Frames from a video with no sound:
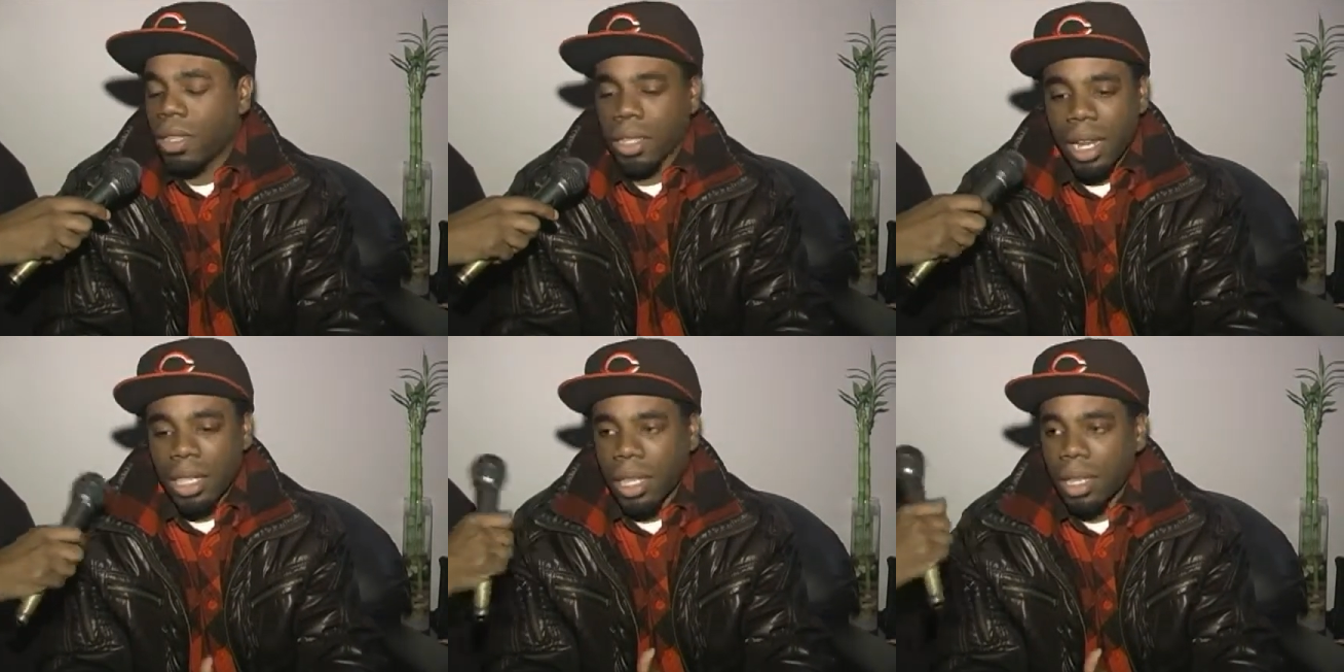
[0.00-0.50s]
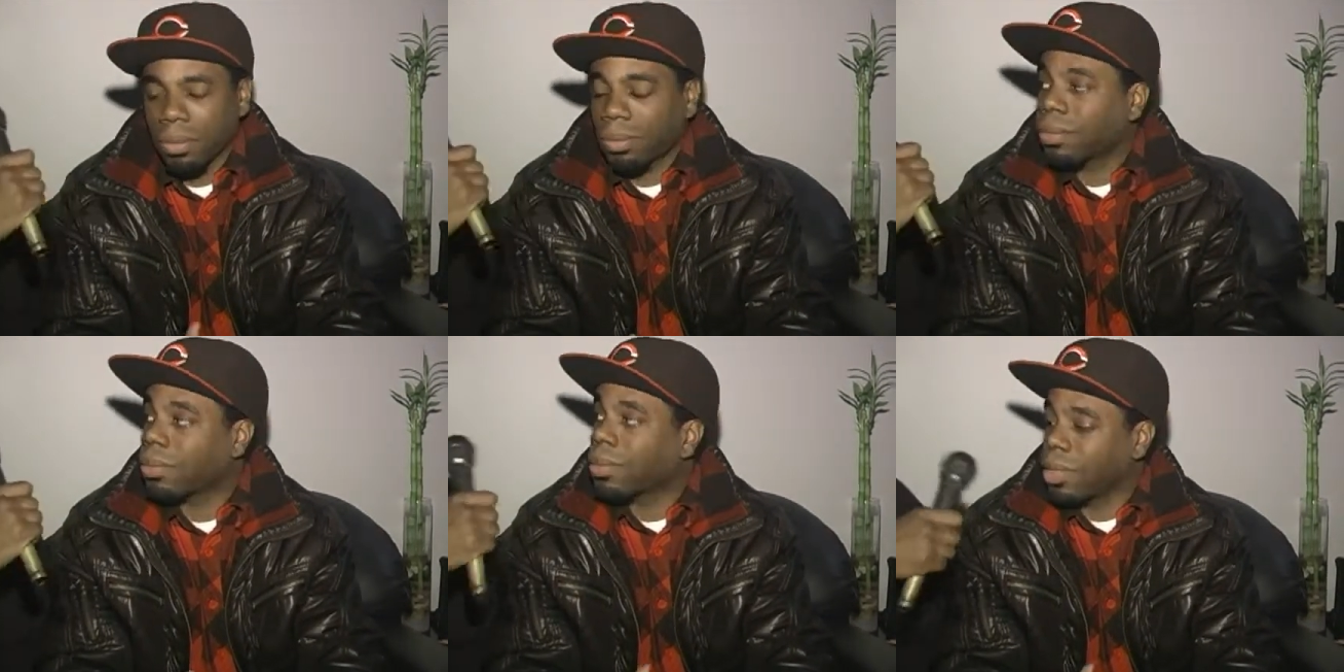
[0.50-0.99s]
Then a little bit
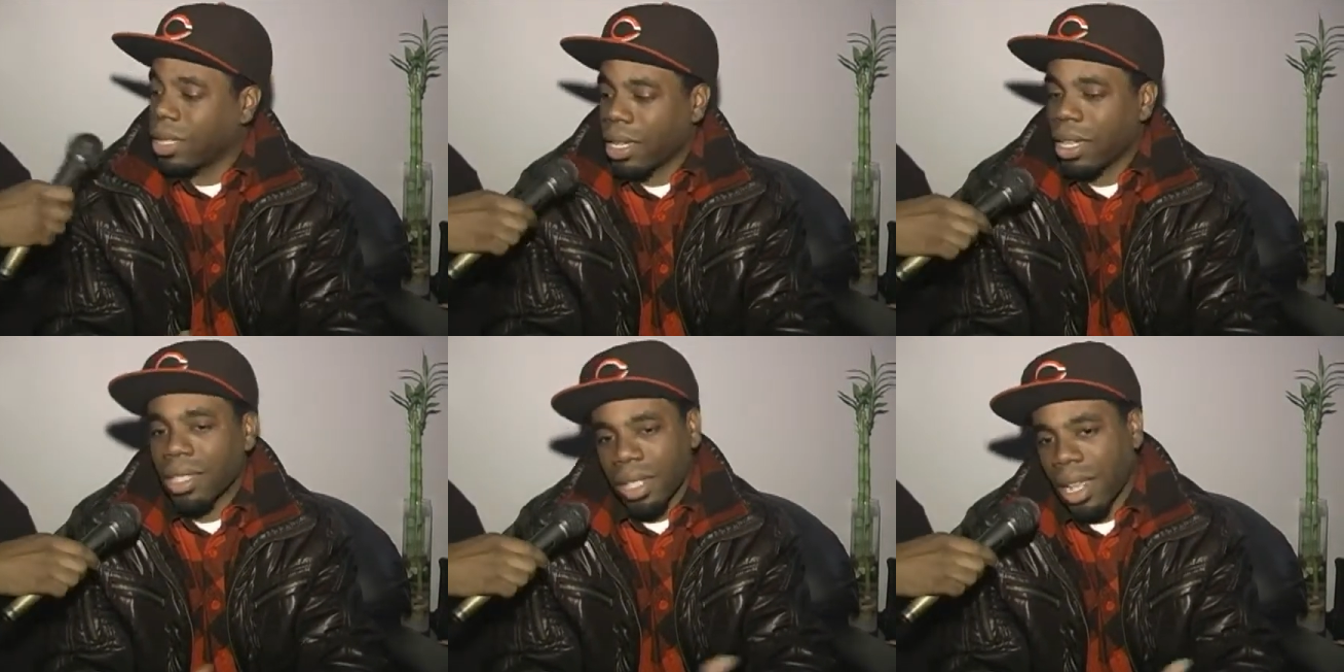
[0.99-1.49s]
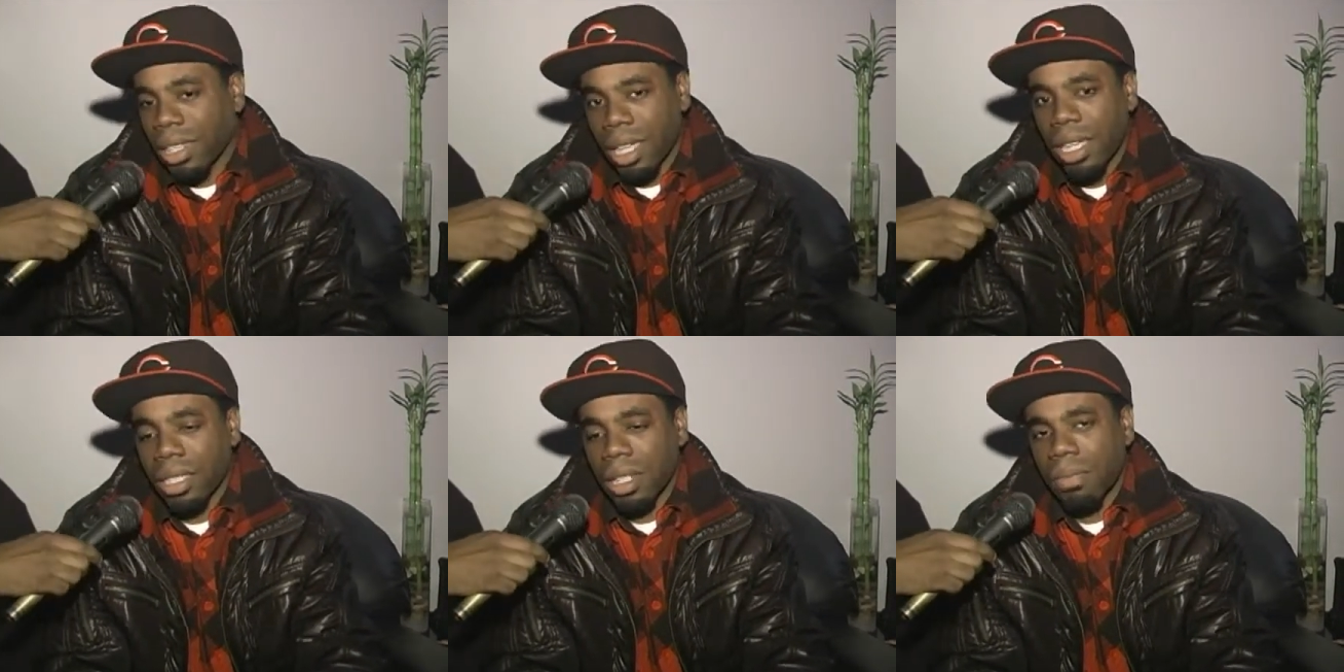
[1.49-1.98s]
for everybody. Yeah, and then at
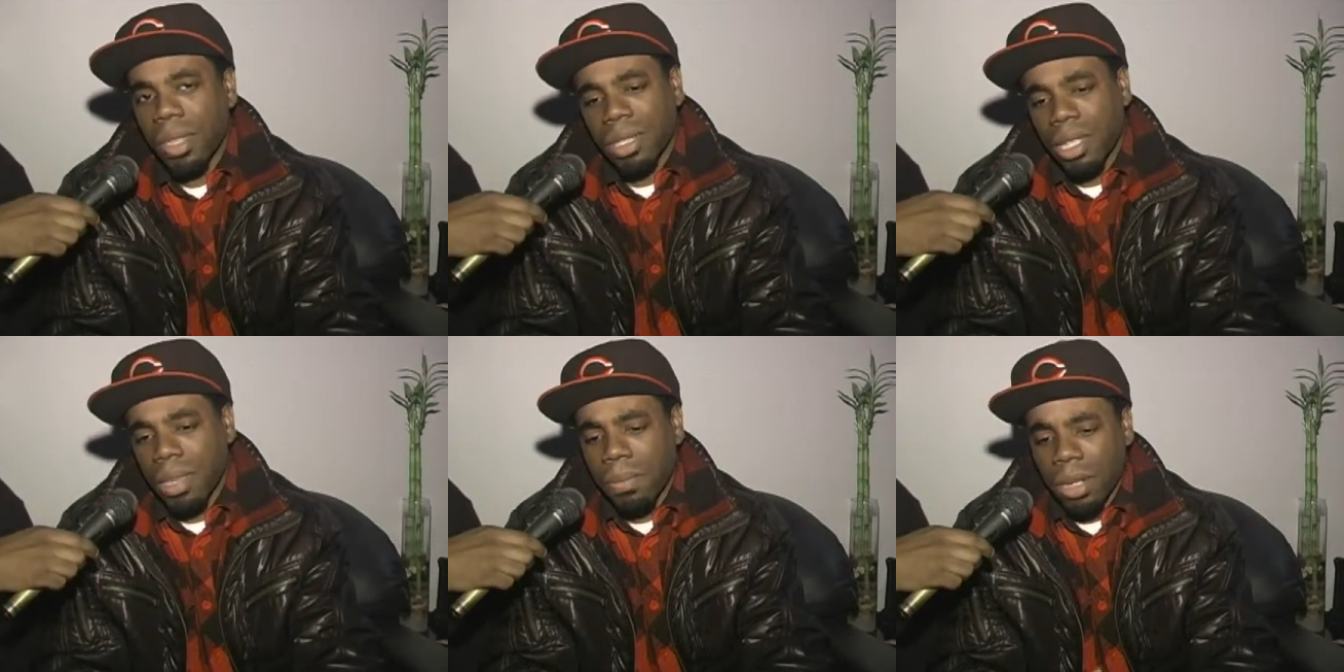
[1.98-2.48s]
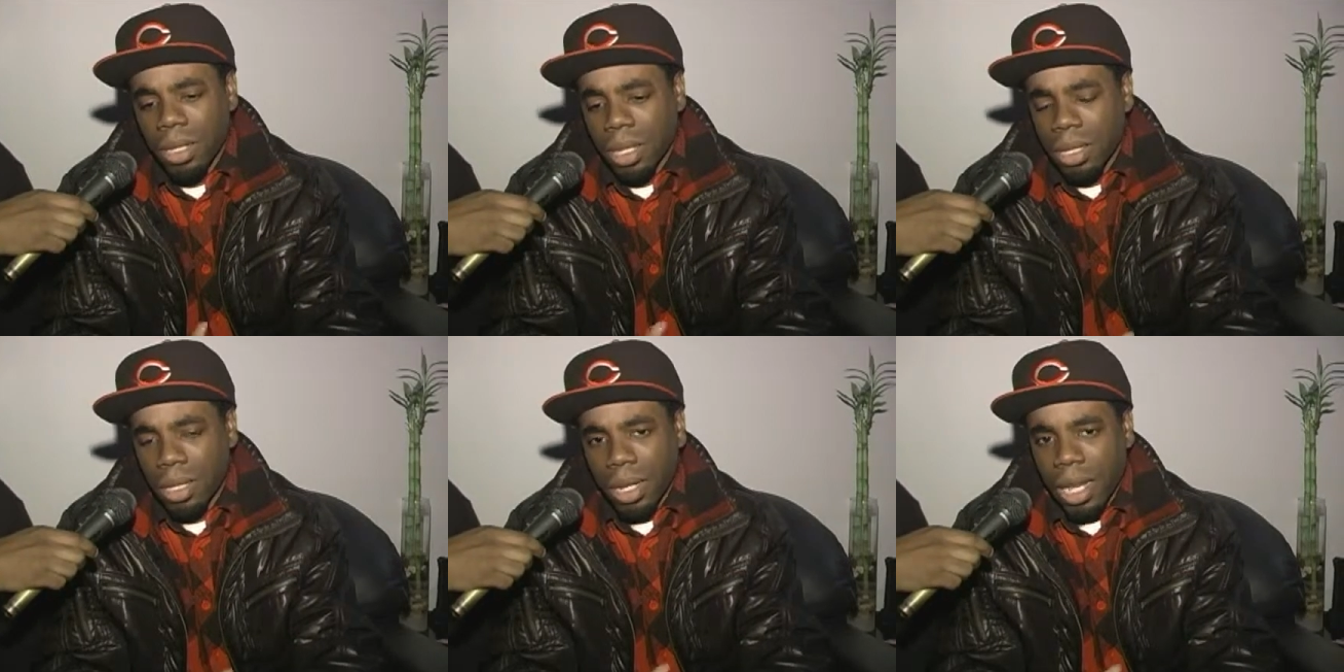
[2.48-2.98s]
the end of the mixtape, it'll
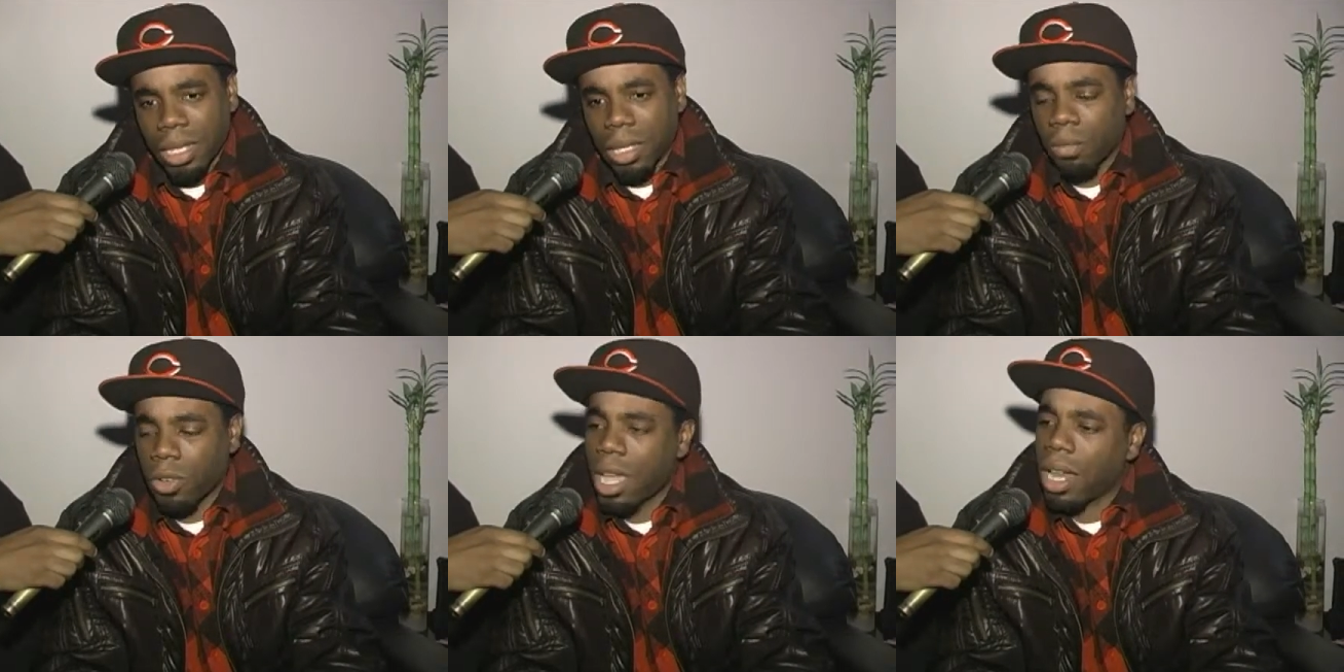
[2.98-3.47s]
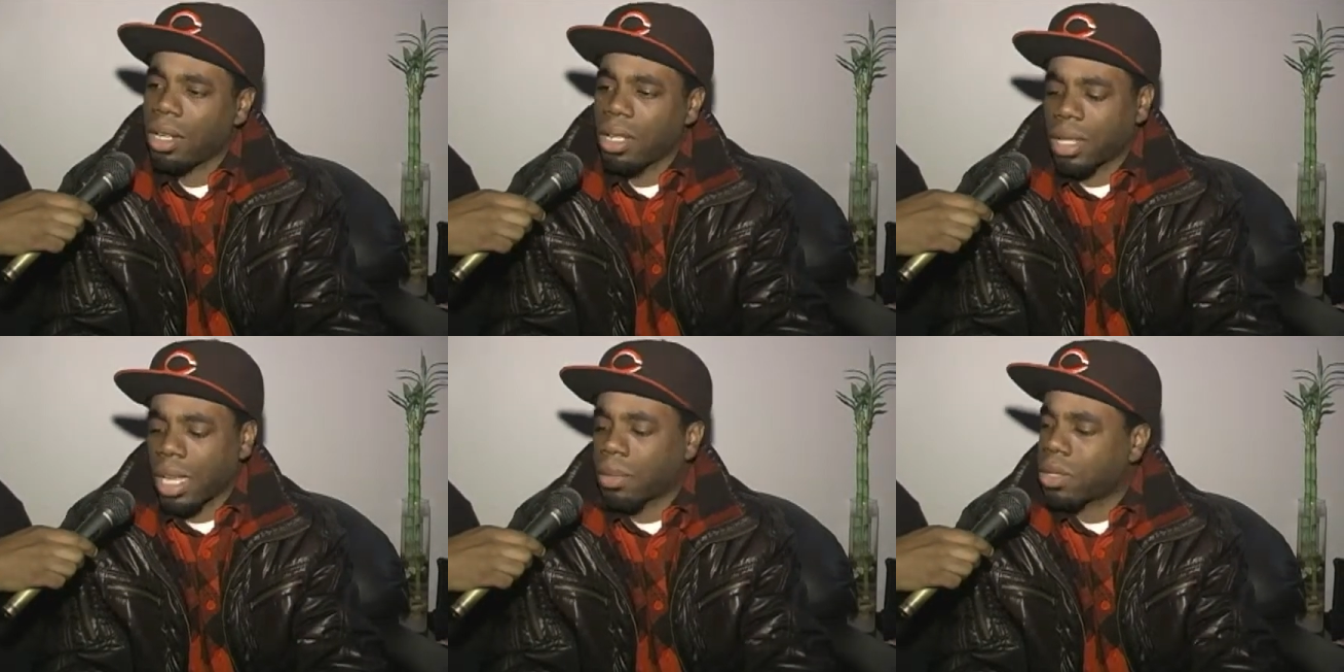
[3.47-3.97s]
get to like some
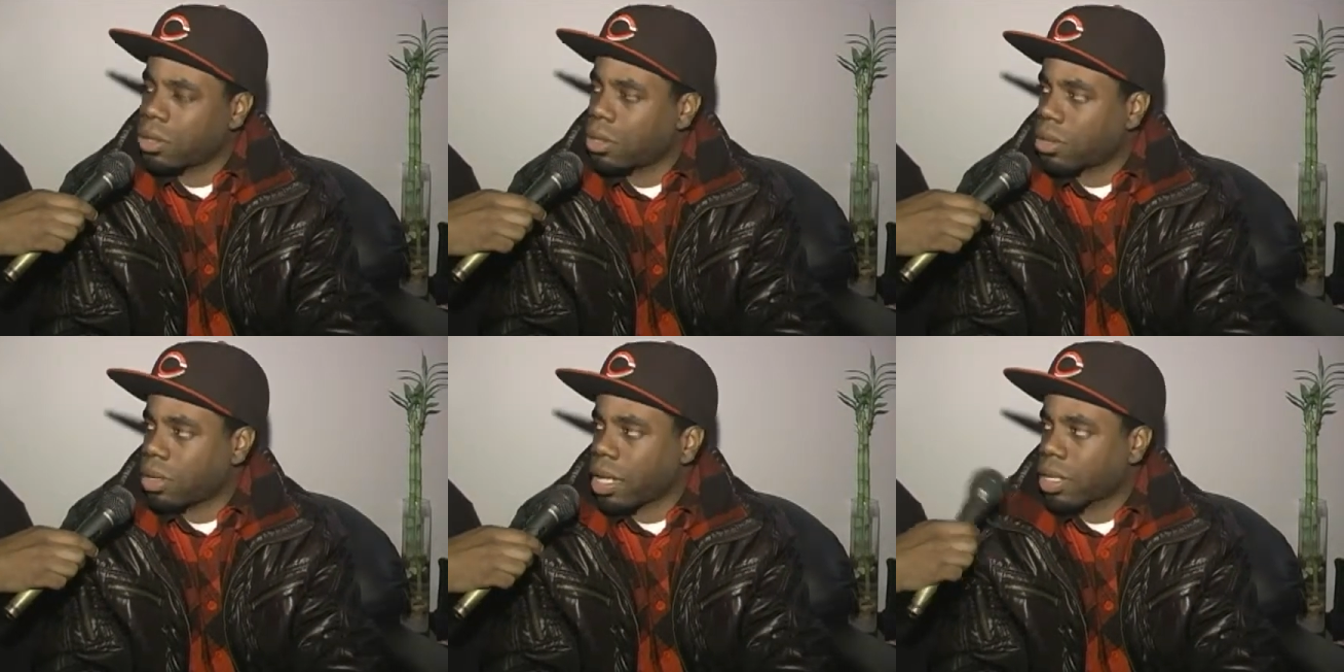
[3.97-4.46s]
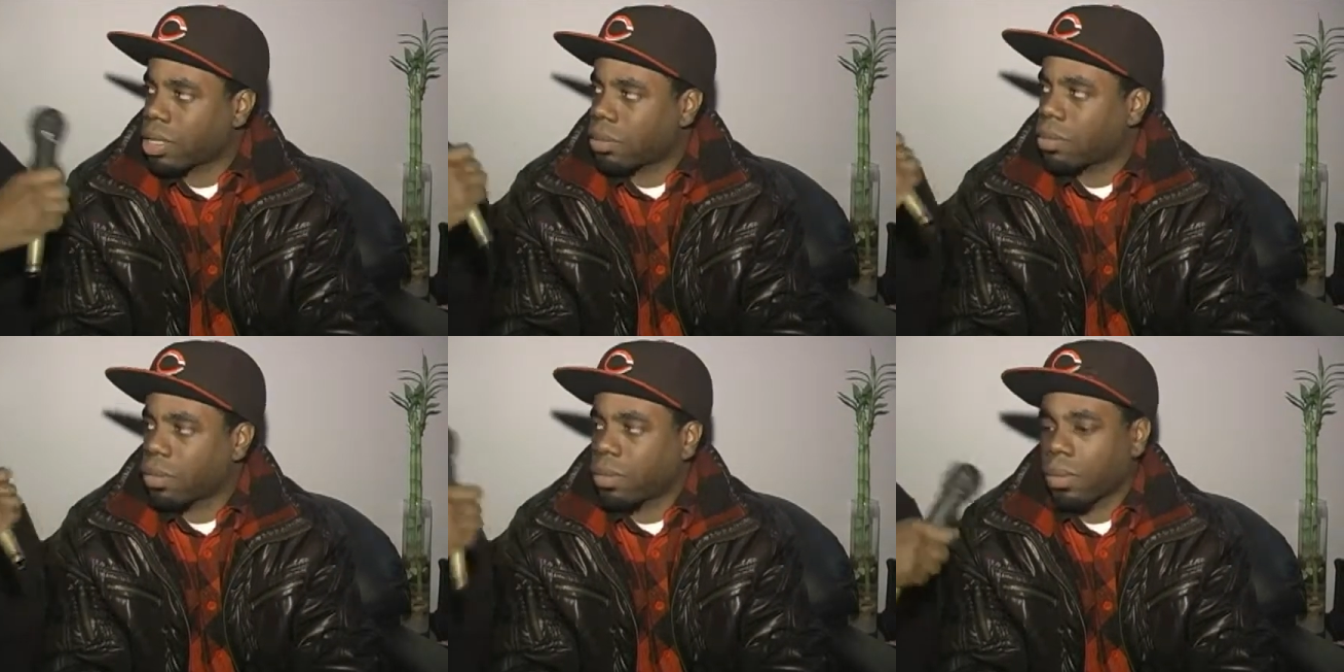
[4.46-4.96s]
reality type of songs, like
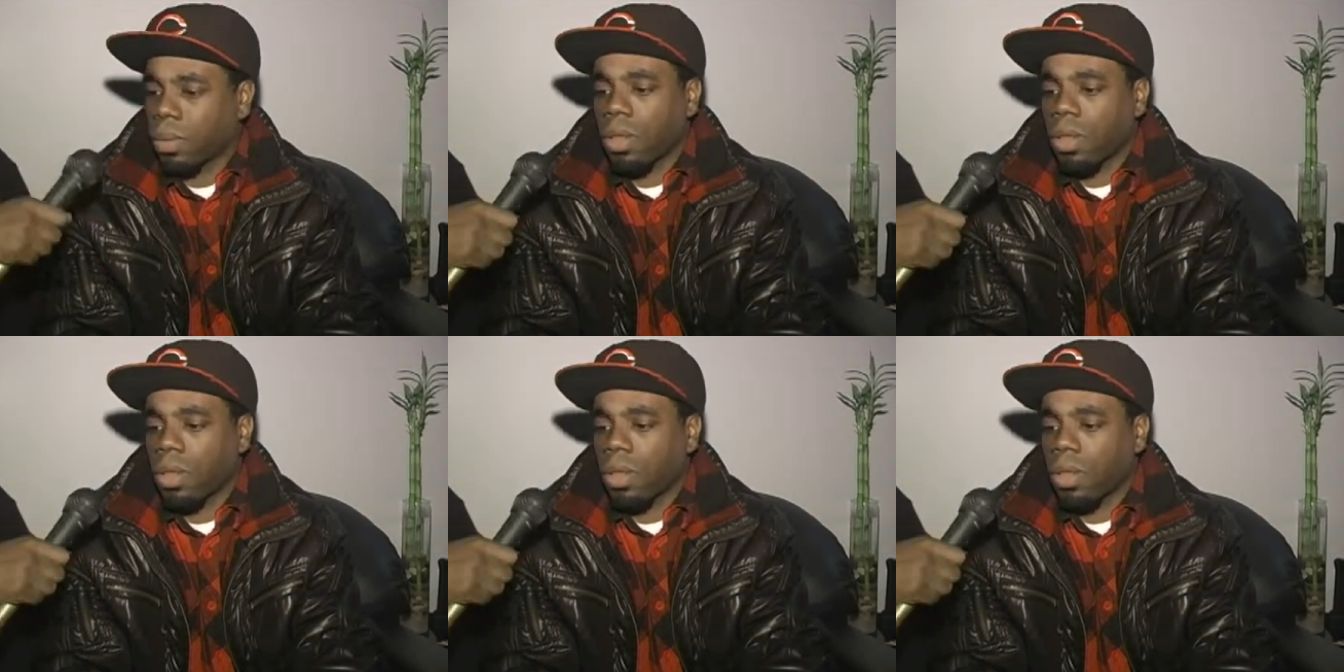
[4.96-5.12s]
okay.